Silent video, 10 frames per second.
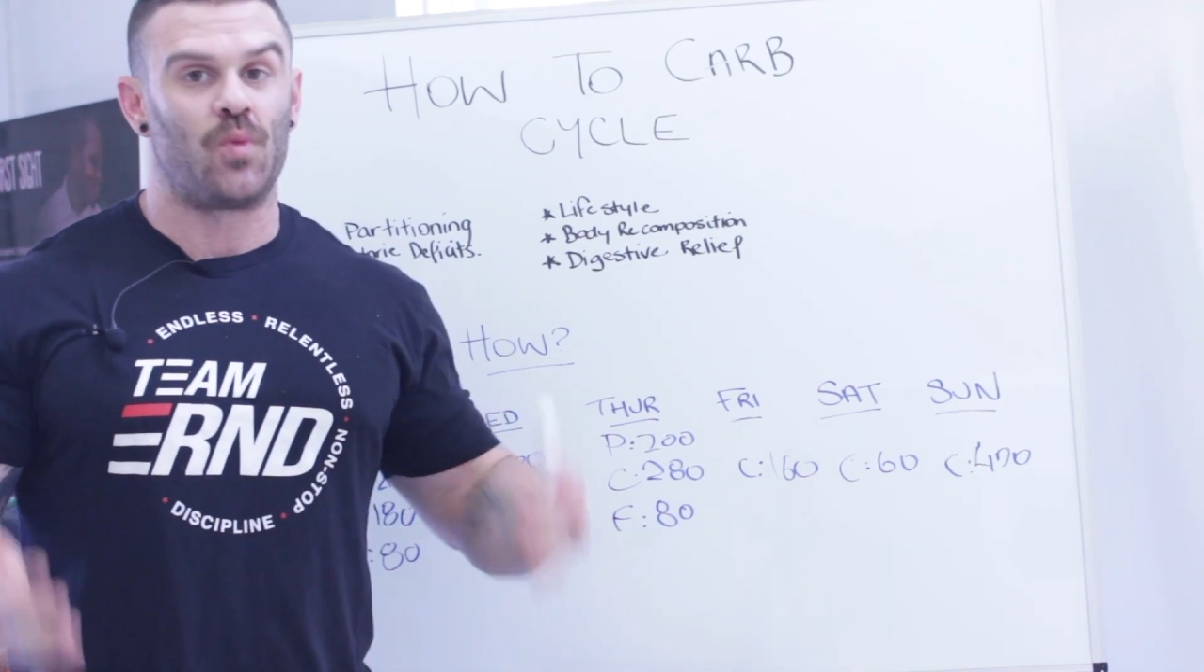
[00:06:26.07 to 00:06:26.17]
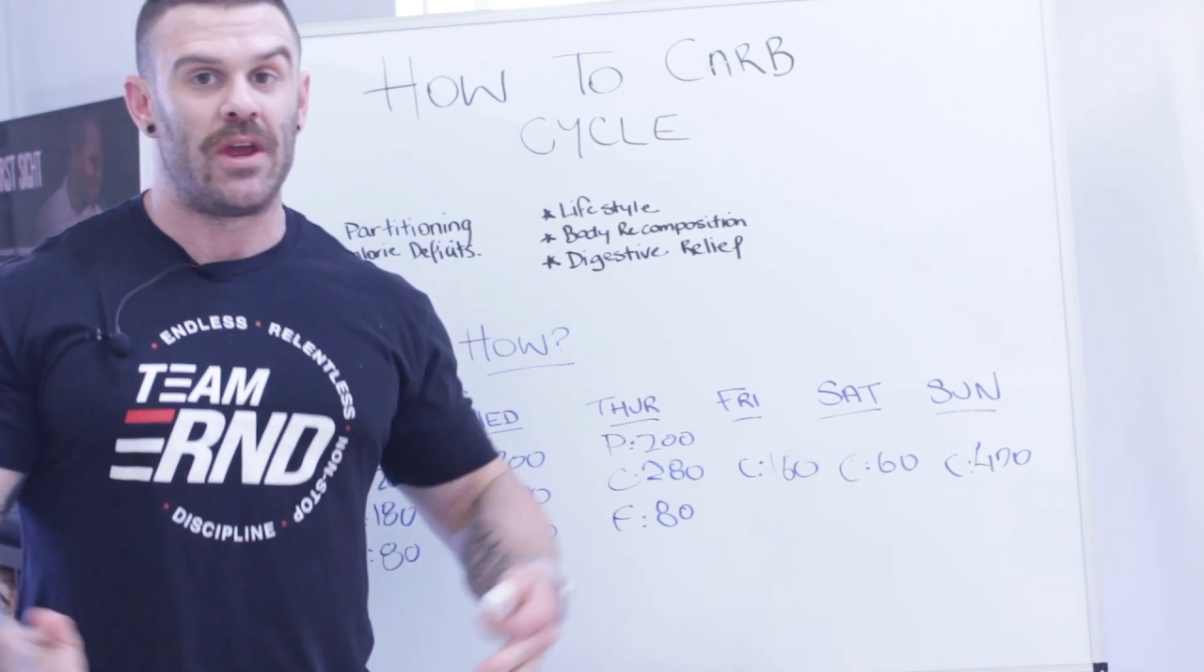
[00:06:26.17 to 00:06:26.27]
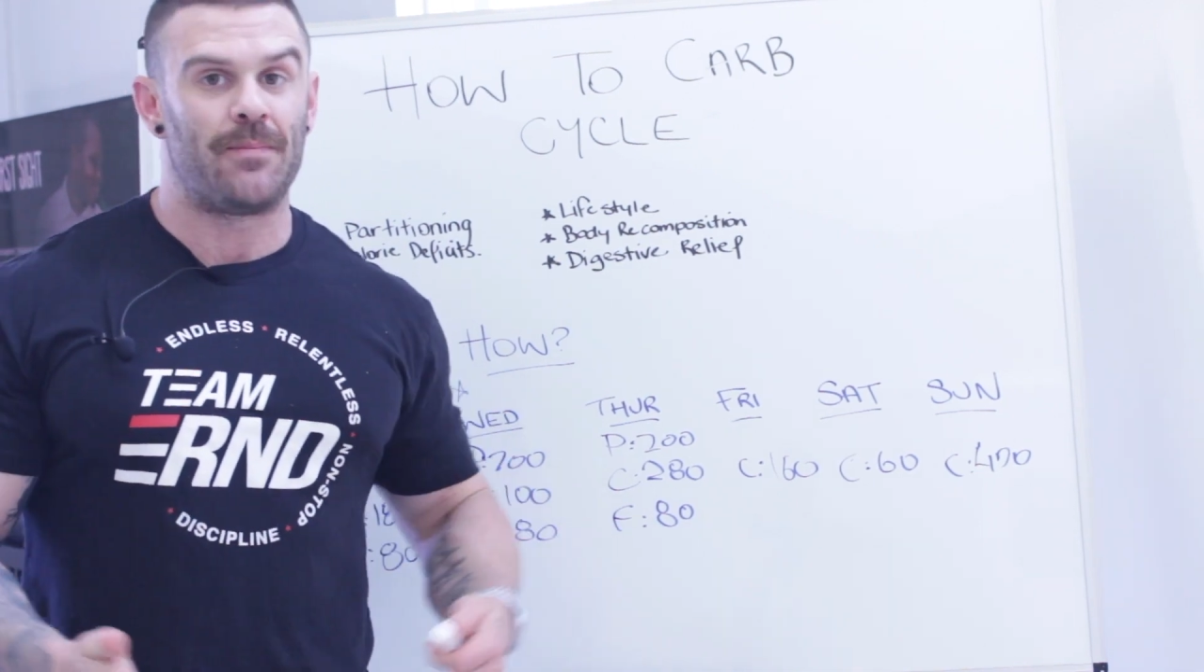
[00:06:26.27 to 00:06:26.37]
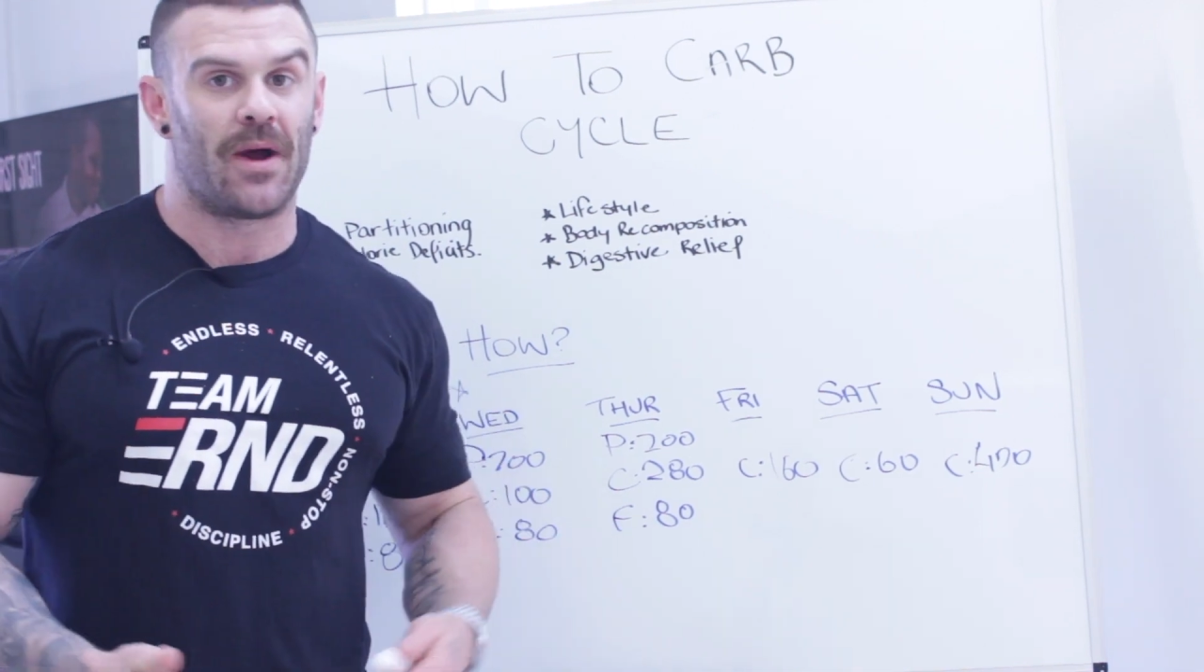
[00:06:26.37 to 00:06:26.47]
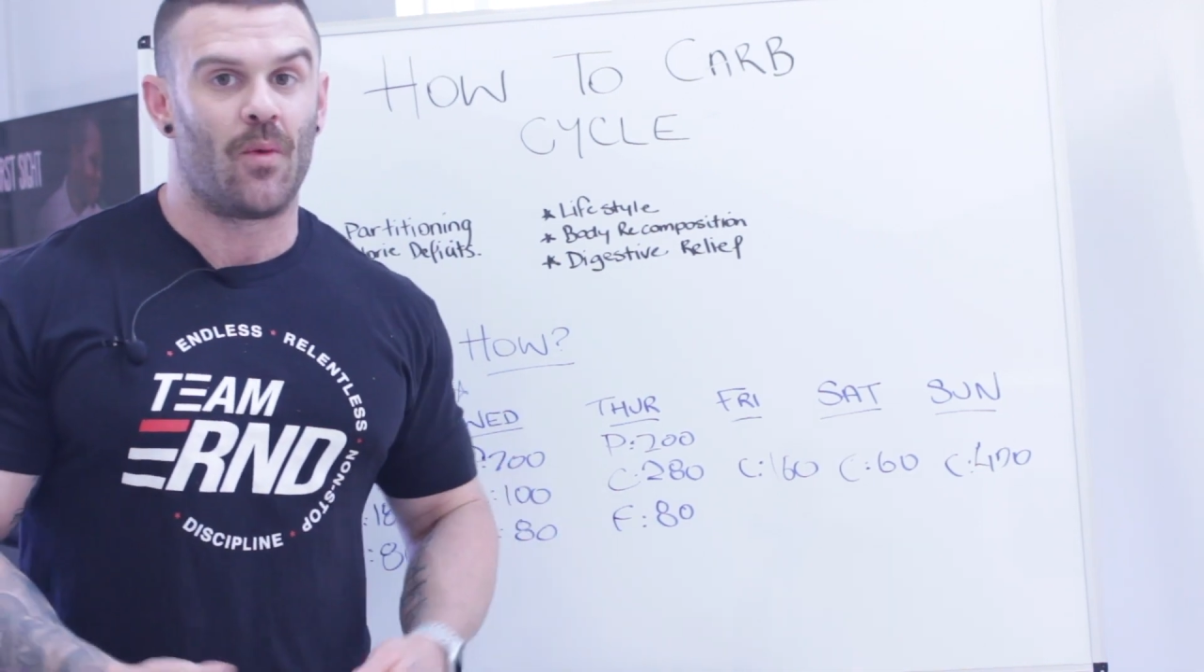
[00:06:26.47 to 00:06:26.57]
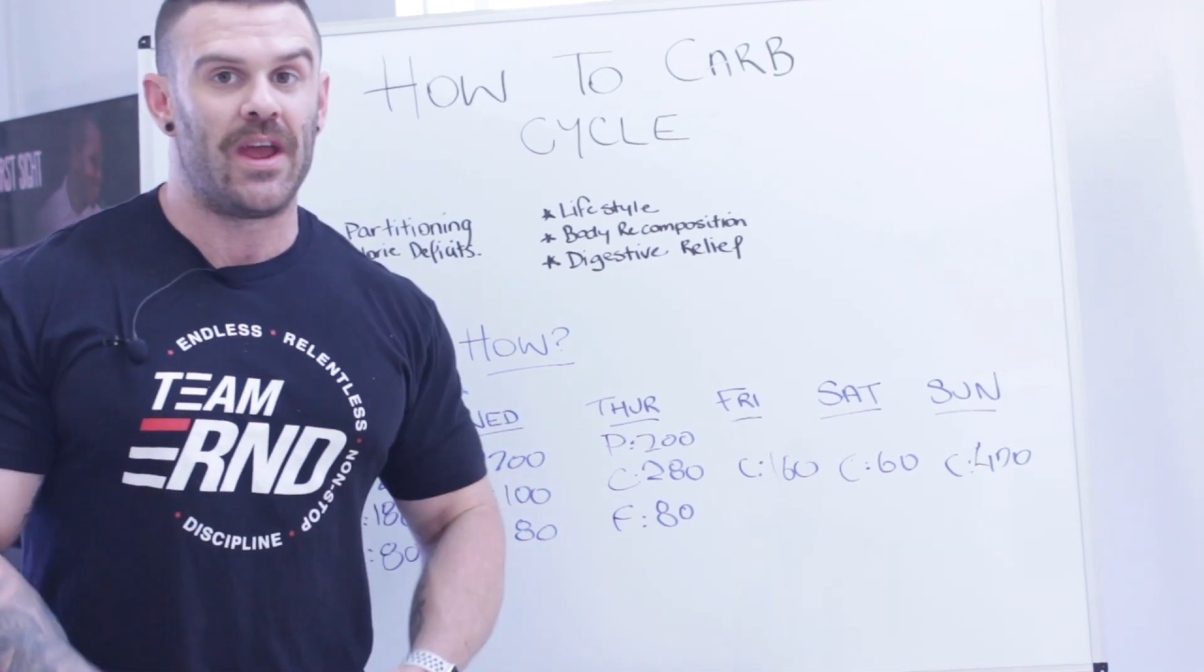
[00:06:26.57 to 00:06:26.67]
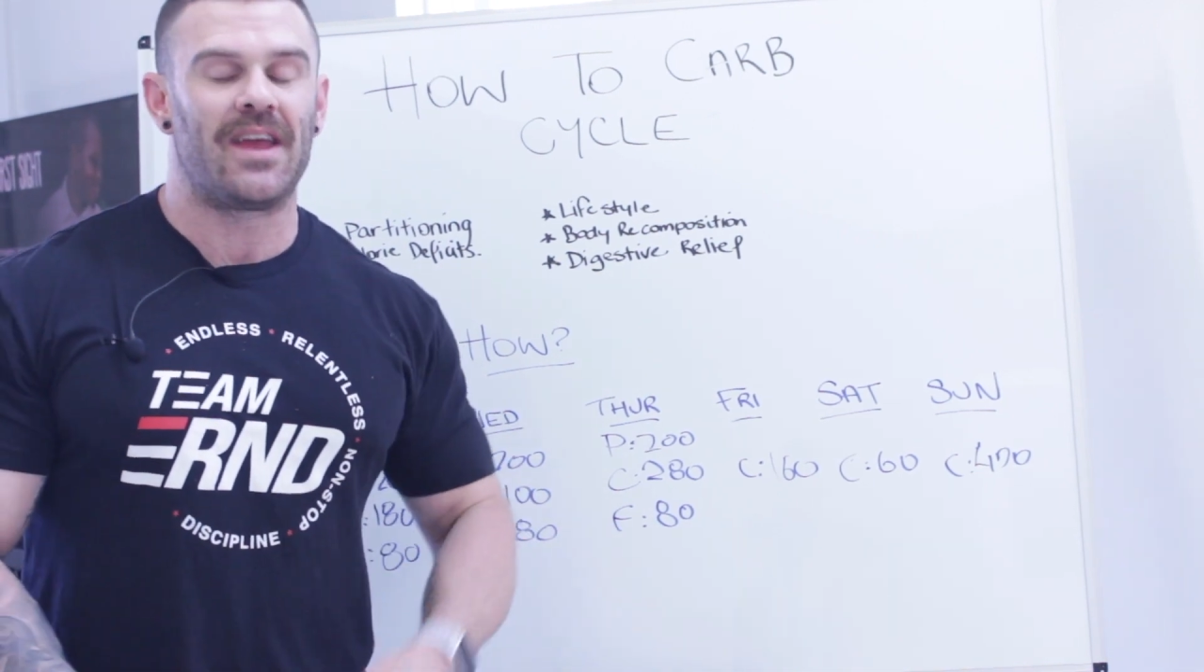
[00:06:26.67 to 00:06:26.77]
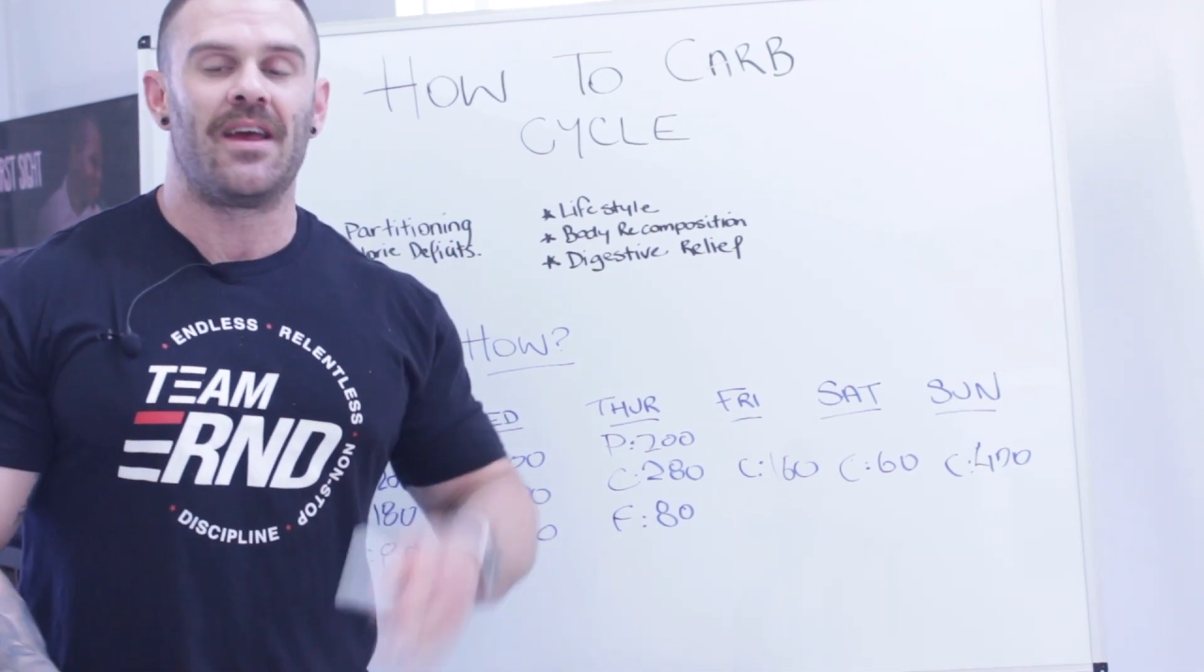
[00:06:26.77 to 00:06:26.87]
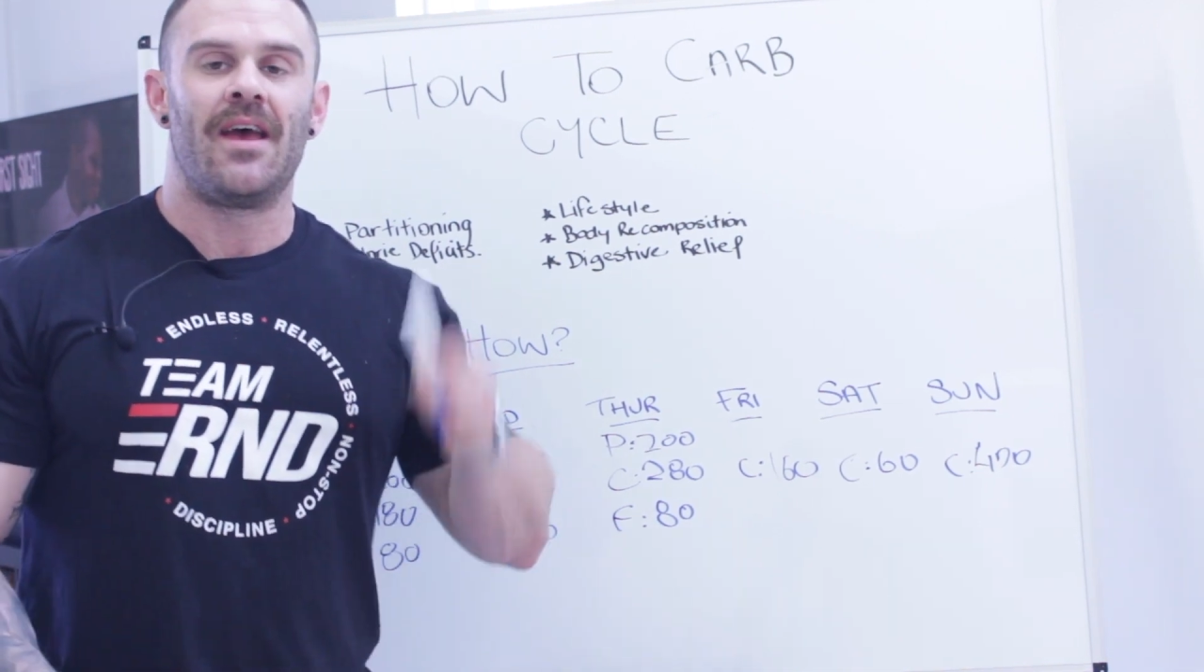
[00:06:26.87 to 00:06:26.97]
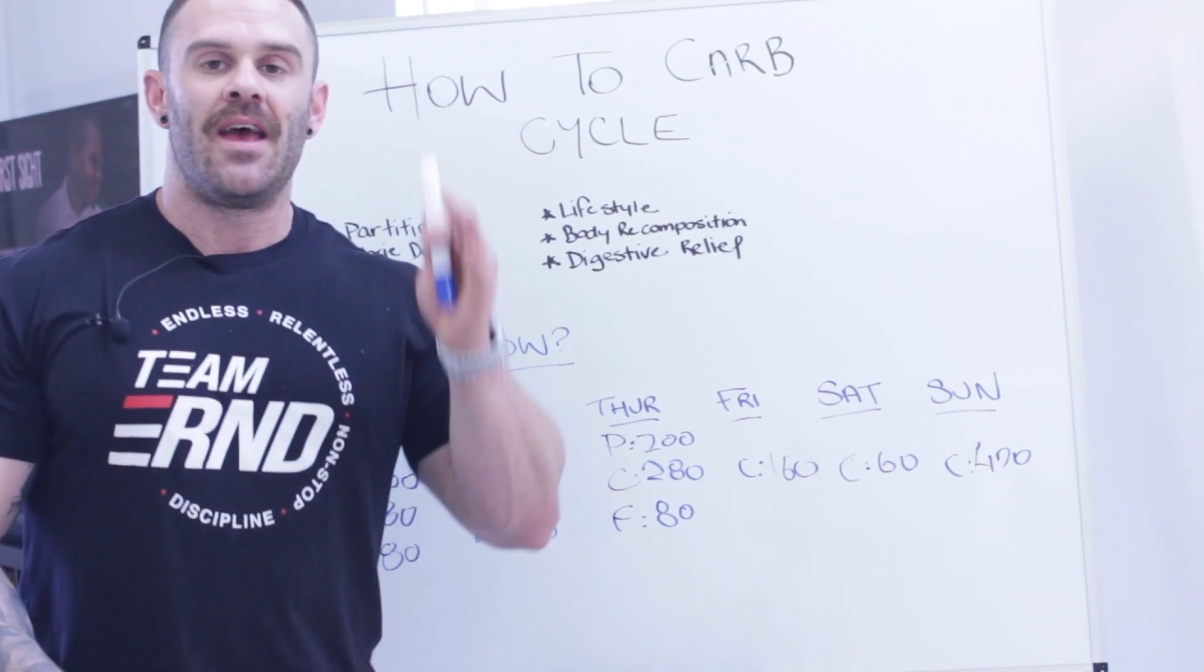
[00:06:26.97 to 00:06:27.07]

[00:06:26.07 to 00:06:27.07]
week by week,